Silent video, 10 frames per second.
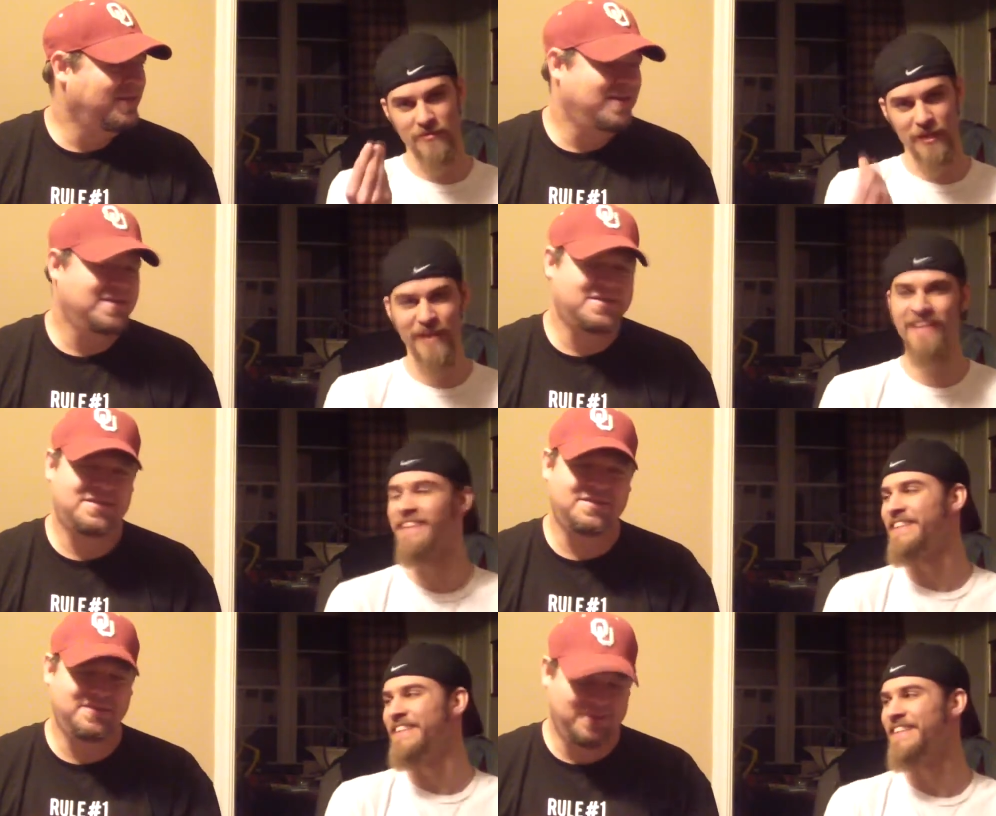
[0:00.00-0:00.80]

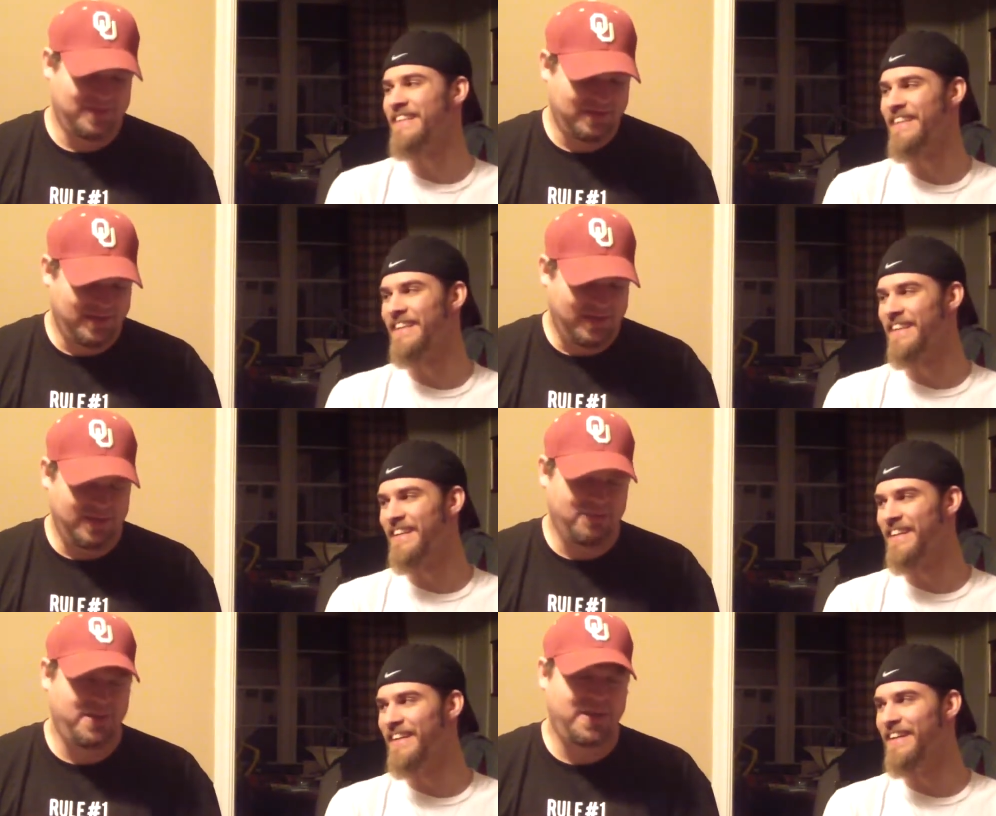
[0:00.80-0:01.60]
Speaker 1: cost.
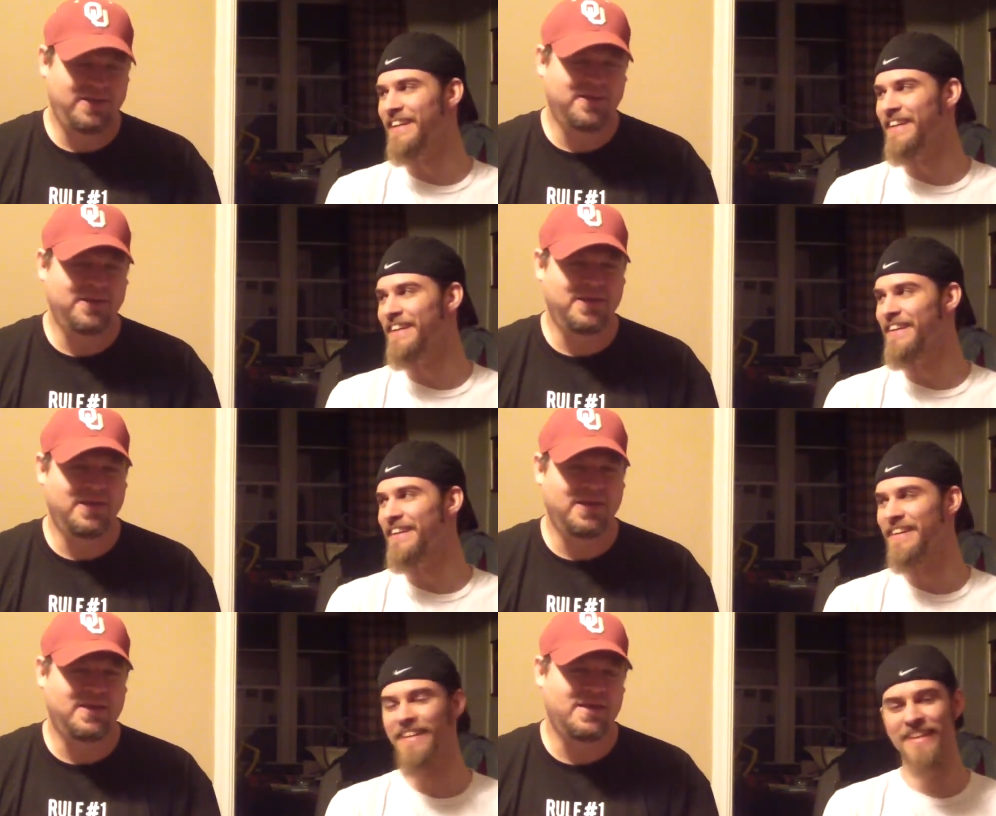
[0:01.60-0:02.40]
Like, depending on the
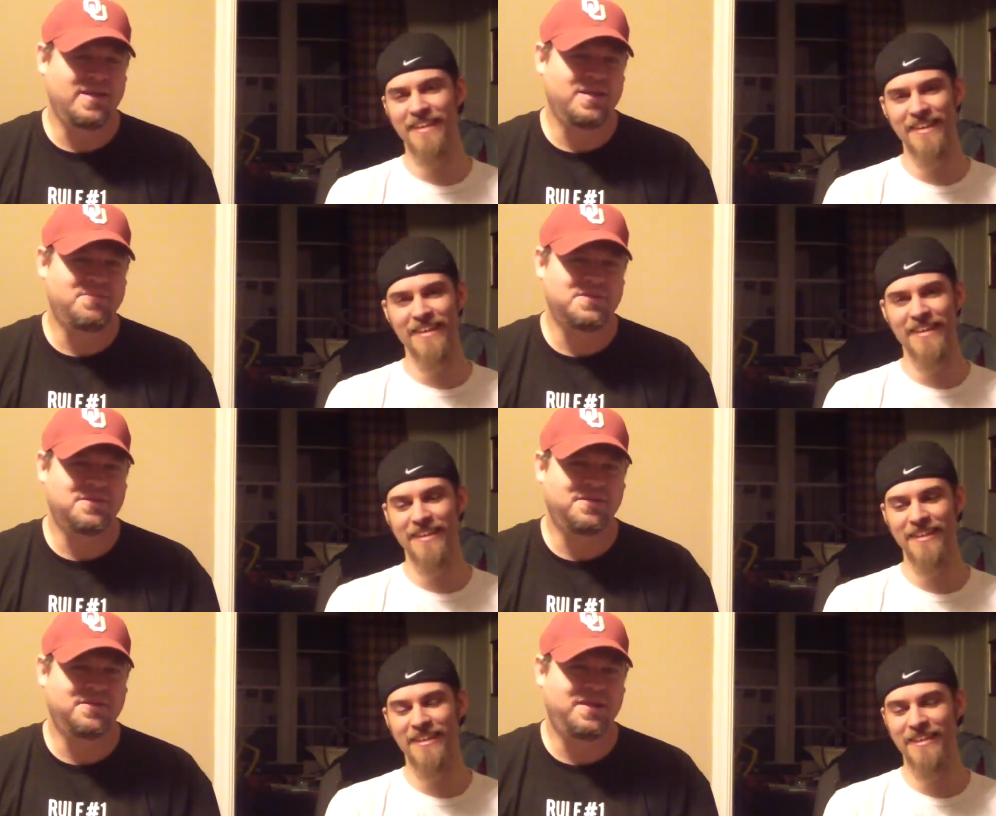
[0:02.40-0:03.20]
length of the
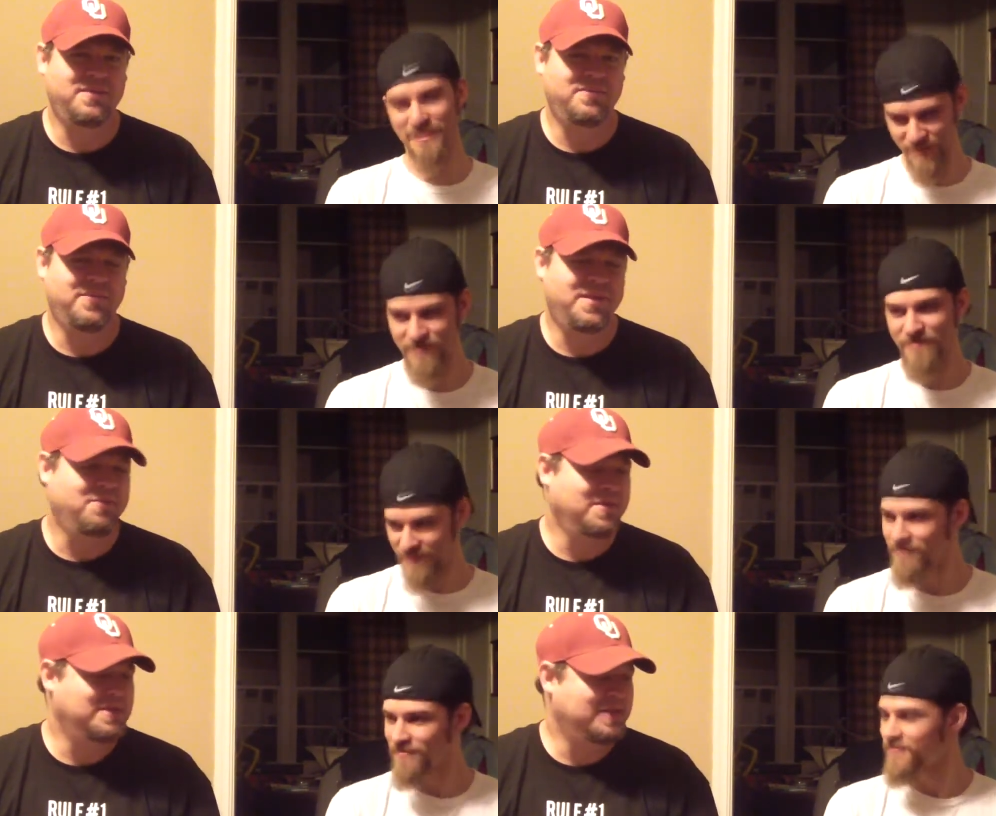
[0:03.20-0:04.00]
episode, I'm
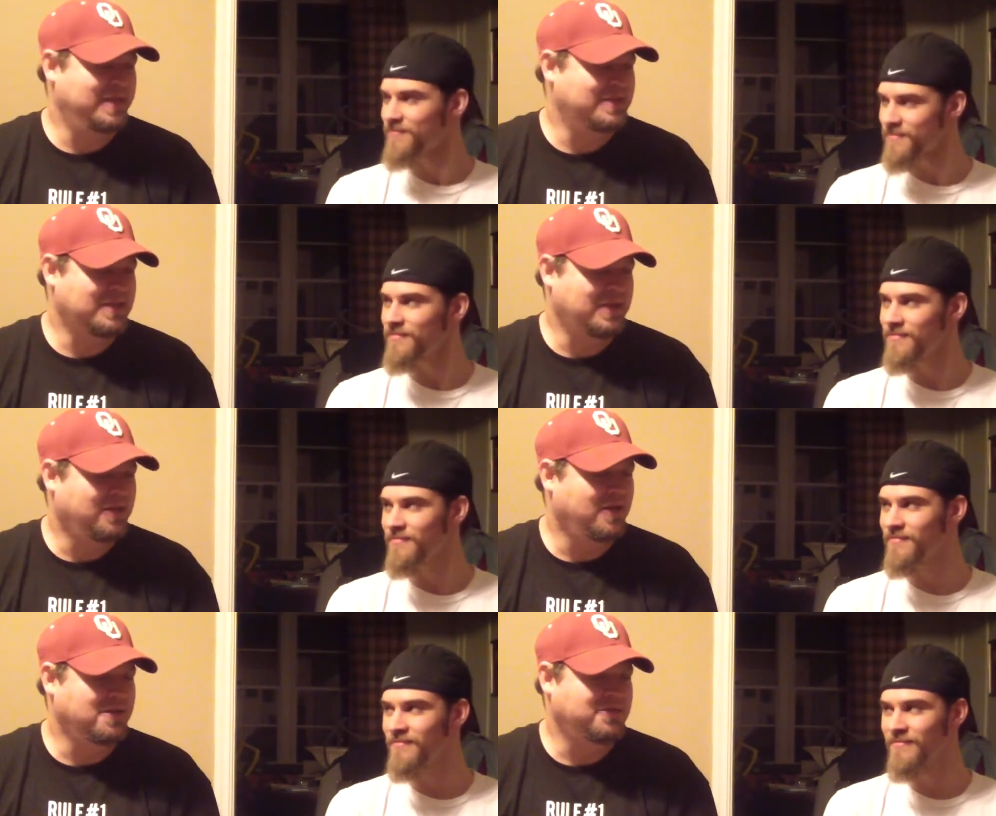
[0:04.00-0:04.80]
gonna say it's
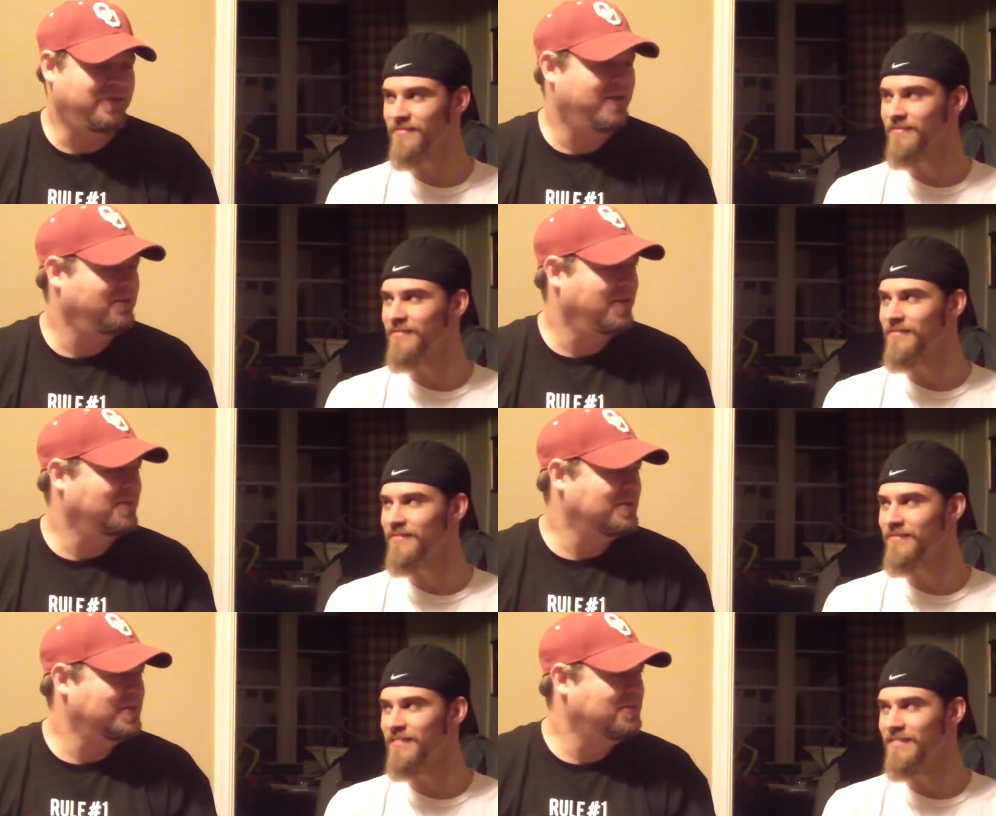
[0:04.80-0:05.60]
gonna cost $5 an